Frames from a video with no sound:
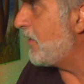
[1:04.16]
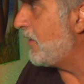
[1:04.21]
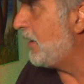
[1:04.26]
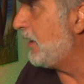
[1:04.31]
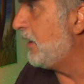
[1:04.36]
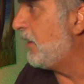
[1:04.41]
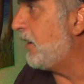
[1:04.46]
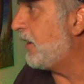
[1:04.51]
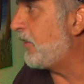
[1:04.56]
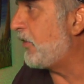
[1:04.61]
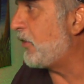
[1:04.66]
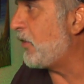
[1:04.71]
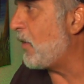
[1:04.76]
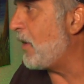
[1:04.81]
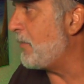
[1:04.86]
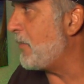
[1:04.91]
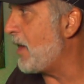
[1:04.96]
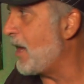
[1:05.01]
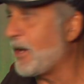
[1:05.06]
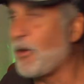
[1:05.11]
on the lyrics, so
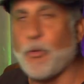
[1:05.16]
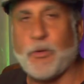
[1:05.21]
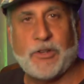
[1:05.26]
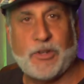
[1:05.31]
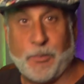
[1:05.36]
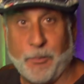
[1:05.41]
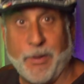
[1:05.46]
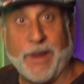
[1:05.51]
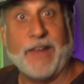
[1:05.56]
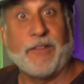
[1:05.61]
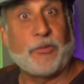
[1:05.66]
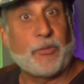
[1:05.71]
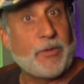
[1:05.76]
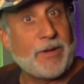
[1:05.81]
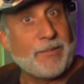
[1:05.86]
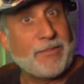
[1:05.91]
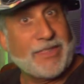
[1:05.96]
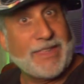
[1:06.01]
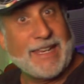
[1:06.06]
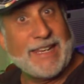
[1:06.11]
I'm not going to base
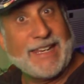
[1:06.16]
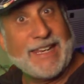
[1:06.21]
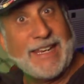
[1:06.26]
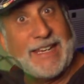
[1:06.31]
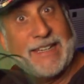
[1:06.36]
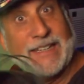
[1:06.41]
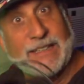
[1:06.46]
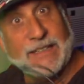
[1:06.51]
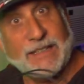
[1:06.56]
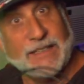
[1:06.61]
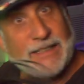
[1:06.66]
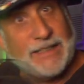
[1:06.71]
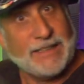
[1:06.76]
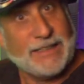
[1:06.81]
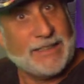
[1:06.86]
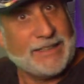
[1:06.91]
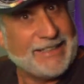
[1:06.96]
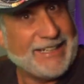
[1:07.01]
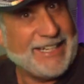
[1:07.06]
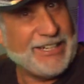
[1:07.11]
what I'm thinking,
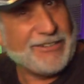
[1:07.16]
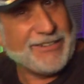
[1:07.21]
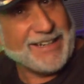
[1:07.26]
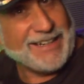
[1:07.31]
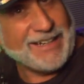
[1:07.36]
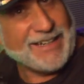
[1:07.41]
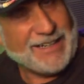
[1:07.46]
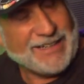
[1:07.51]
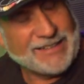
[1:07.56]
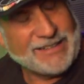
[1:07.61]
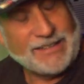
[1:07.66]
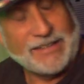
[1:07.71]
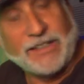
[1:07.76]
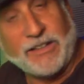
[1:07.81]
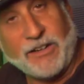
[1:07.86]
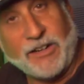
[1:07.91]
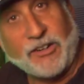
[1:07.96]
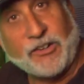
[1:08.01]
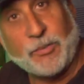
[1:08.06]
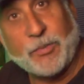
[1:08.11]
hearing on the
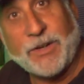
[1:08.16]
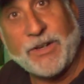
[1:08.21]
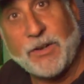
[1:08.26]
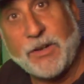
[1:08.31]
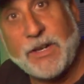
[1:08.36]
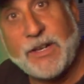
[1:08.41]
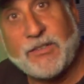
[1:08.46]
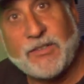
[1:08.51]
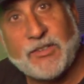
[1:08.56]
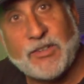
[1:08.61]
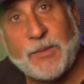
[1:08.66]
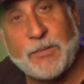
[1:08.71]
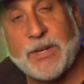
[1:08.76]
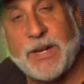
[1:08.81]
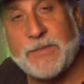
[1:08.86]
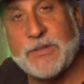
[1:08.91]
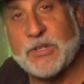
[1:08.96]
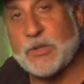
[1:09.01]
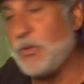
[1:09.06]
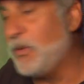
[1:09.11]
lyrics. But it, it's,
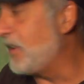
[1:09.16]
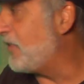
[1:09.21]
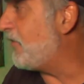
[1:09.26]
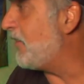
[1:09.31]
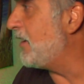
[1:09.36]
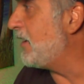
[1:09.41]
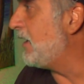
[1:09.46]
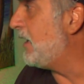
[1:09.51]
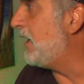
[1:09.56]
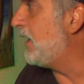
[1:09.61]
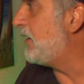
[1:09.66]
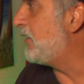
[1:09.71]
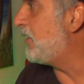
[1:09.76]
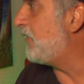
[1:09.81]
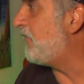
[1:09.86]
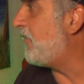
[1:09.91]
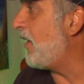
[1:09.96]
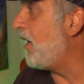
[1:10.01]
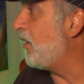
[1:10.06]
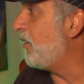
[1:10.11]
sometimes it's really fun to,
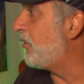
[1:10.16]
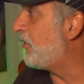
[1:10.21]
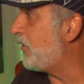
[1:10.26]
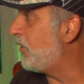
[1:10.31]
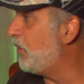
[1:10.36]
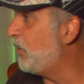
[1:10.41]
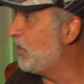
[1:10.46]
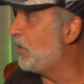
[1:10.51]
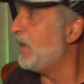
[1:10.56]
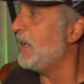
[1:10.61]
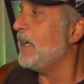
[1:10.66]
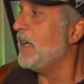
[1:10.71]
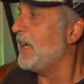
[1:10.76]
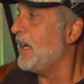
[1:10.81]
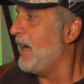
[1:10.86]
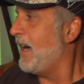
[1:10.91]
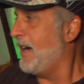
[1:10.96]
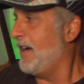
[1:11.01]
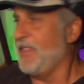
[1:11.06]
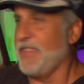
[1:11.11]
to follow through
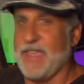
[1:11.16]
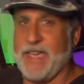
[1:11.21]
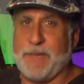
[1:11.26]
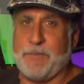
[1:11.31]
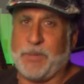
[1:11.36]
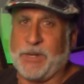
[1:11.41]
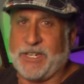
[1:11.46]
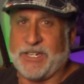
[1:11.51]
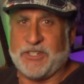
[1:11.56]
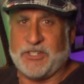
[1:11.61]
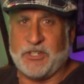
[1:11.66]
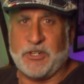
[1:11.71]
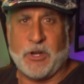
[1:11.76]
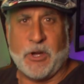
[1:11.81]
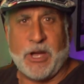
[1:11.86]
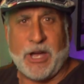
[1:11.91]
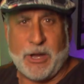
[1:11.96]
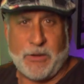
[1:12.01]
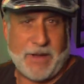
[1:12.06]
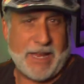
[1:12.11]
on that, because you
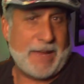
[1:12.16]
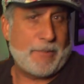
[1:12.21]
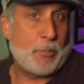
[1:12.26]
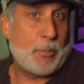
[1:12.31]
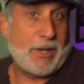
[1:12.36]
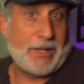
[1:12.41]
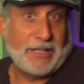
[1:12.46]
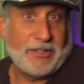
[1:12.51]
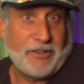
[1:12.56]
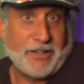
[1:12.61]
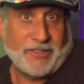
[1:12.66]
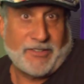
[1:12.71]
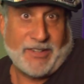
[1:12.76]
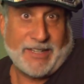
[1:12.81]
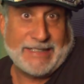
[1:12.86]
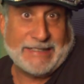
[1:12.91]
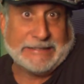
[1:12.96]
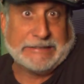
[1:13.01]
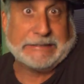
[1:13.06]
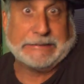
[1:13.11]
know how I am about lyrics.
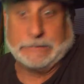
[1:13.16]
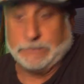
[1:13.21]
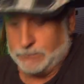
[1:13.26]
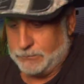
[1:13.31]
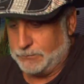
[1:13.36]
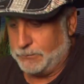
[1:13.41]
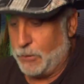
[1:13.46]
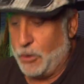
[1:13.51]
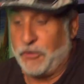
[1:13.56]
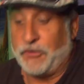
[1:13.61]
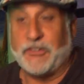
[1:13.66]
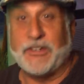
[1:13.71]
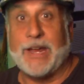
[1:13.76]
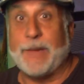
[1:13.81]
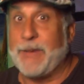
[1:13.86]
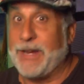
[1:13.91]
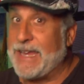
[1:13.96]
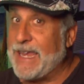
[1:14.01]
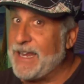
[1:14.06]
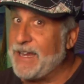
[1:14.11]
Like, most of the
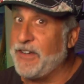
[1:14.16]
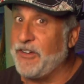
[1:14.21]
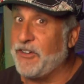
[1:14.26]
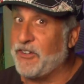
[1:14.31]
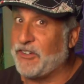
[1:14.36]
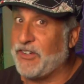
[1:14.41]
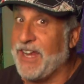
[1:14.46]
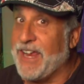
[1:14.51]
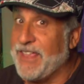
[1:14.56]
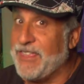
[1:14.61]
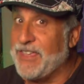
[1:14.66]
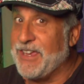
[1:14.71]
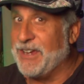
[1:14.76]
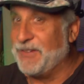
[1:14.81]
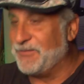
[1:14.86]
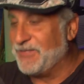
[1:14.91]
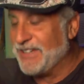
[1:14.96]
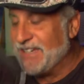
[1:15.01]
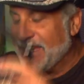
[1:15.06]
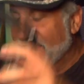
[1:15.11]
time I can't understand
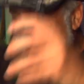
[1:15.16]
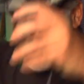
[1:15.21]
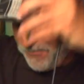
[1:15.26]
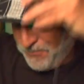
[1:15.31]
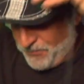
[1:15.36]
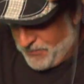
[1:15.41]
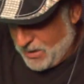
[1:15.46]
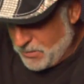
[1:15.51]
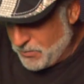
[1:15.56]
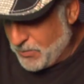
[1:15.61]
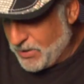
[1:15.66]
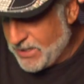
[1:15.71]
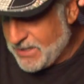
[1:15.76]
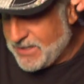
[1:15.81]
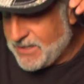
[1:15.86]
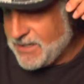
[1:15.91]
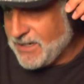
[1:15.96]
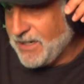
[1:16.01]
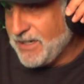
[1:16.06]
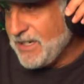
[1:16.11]
them.
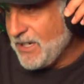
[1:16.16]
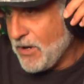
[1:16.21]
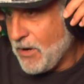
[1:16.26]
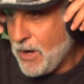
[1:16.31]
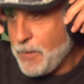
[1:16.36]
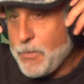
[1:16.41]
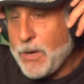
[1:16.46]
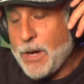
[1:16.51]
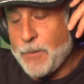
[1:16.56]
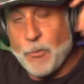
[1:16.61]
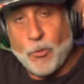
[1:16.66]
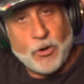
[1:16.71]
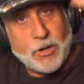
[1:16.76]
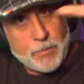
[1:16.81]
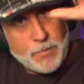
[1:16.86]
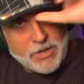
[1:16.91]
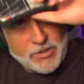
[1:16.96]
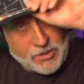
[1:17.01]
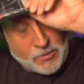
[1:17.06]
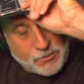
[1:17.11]
But, uh, you know, I'm, I'm more
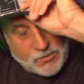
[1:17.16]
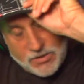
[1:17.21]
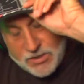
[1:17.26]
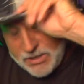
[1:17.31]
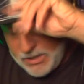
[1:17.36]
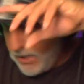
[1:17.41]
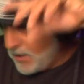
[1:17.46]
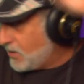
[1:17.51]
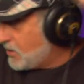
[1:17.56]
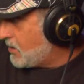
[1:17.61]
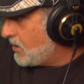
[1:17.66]
about the music here.